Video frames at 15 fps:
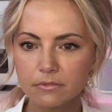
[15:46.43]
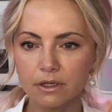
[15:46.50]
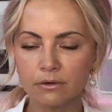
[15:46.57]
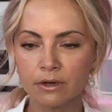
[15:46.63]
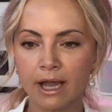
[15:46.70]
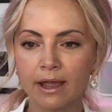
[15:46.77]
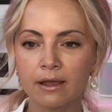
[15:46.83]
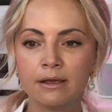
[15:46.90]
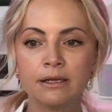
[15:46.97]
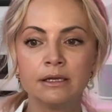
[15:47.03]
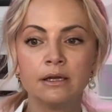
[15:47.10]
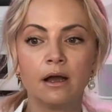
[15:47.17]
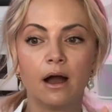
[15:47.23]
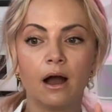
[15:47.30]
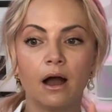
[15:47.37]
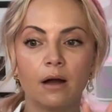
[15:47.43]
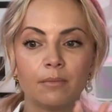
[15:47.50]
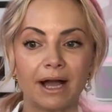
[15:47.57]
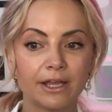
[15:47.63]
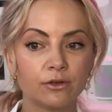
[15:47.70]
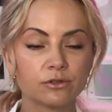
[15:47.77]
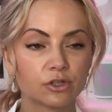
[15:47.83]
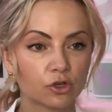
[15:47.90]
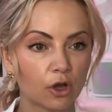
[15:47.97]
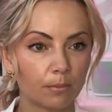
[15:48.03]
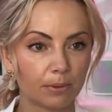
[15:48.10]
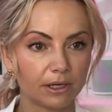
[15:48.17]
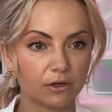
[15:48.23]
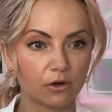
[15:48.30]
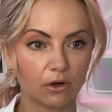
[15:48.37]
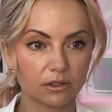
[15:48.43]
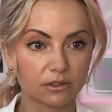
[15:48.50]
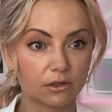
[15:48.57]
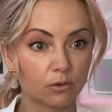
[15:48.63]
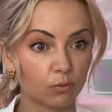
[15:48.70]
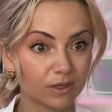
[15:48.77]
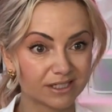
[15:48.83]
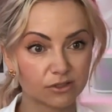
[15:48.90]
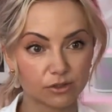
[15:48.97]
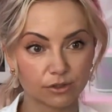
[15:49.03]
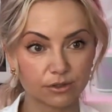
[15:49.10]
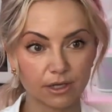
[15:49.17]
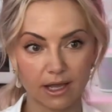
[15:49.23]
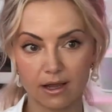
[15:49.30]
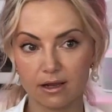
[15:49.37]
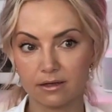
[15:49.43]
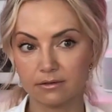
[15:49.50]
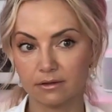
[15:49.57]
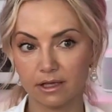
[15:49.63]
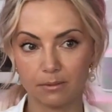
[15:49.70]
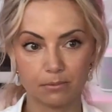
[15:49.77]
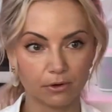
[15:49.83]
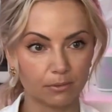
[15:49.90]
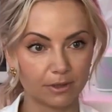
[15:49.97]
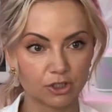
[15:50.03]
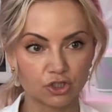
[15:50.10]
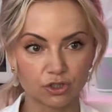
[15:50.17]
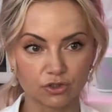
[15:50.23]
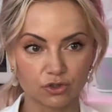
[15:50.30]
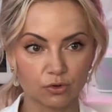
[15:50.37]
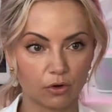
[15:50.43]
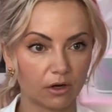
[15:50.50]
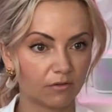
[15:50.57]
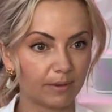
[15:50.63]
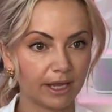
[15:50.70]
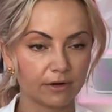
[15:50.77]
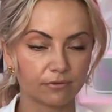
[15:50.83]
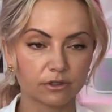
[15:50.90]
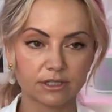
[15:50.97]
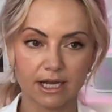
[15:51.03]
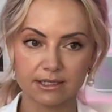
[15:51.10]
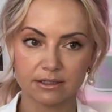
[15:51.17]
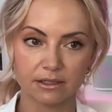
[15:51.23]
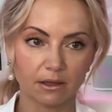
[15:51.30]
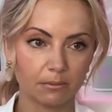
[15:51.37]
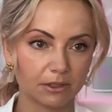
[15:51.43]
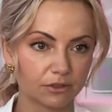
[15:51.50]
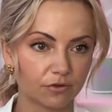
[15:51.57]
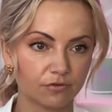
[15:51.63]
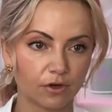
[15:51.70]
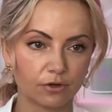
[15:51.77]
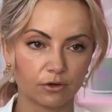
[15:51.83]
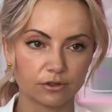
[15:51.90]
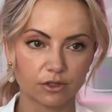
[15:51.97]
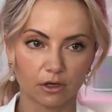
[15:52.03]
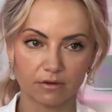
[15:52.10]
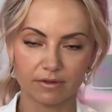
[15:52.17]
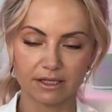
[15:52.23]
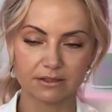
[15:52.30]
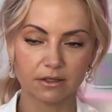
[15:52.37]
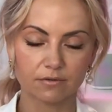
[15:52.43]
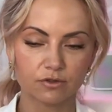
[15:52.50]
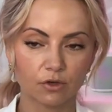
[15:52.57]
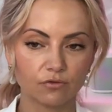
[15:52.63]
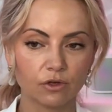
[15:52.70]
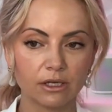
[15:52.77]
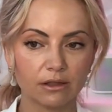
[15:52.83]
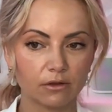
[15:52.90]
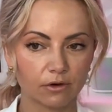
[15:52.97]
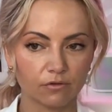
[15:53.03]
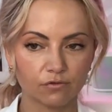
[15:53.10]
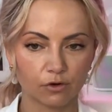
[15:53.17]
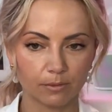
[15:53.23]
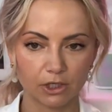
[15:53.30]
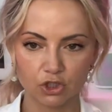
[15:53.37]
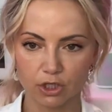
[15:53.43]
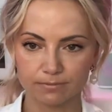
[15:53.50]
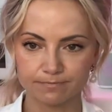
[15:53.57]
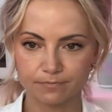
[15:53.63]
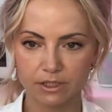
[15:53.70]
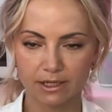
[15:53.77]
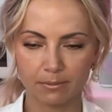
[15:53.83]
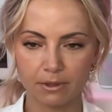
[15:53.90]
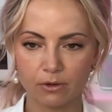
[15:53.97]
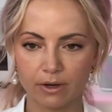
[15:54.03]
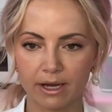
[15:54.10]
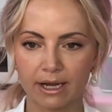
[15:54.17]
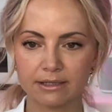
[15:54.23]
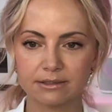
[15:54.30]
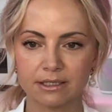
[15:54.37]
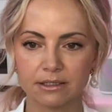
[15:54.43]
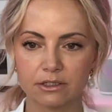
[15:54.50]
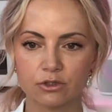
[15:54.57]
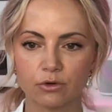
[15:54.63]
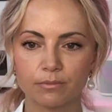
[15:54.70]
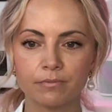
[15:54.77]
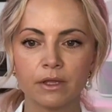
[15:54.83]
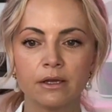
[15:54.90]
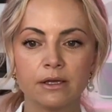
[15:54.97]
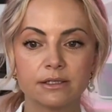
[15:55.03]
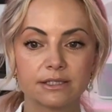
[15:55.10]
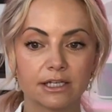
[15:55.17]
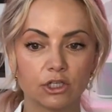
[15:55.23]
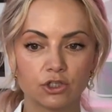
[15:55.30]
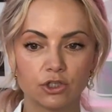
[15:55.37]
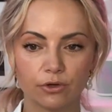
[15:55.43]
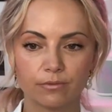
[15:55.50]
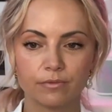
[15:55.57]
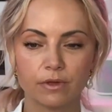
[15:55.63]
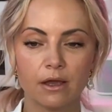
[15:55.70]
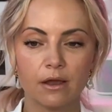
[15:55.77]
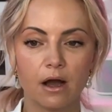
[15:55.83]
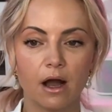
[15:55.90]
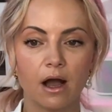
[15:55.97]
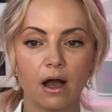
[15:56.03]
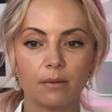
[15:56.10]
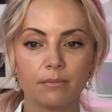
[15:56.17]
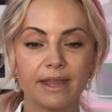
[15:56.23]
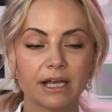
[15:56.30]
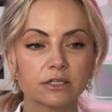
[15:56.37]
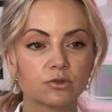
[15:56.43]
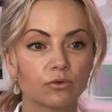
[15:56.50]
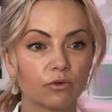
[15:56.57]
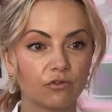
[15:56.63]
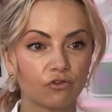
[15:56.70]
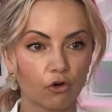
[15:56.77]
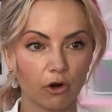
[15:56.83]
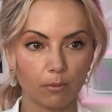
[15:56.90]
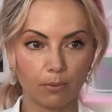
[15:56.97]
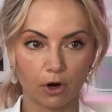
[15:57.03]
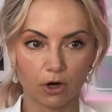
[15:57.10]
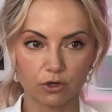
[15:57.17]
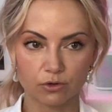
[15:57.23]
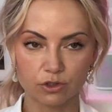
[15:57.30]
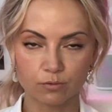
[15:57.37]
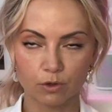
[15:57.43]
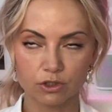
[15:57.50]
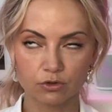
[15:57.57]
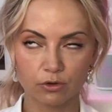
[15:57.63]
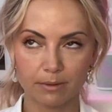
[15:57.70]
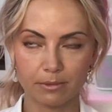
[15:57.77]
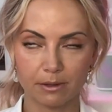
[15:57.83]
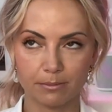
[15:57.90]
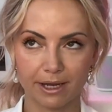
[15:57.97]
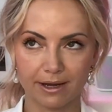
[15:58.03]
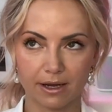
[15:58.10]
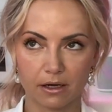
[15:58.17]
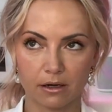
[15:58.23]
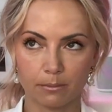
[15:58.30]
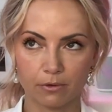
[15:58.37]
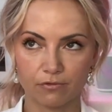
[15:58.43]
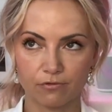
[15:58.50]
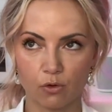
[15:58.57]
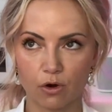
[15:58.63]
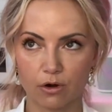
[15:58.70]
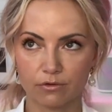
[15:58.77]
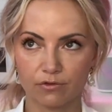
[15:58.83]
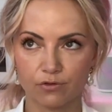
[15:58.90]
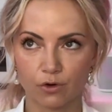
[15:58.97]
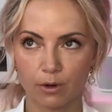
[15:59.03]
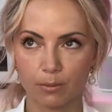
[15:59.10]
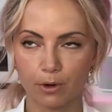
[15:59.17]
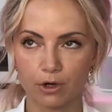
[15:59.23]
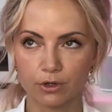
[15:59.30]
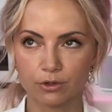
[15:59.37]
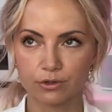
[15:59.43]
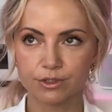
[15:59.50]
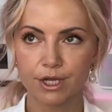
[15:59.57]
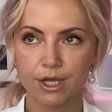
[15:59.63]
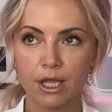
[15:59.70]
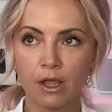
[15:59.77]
Okay. Um, I use a company called The Wizard, and they pretty much just do all of my advertising. They build the funnels, all of that stuff. So if you need their information, let me know, and I send it to them. Send it to you. Um, next one, referring partners. What do I mean by that? Number four, referring partners.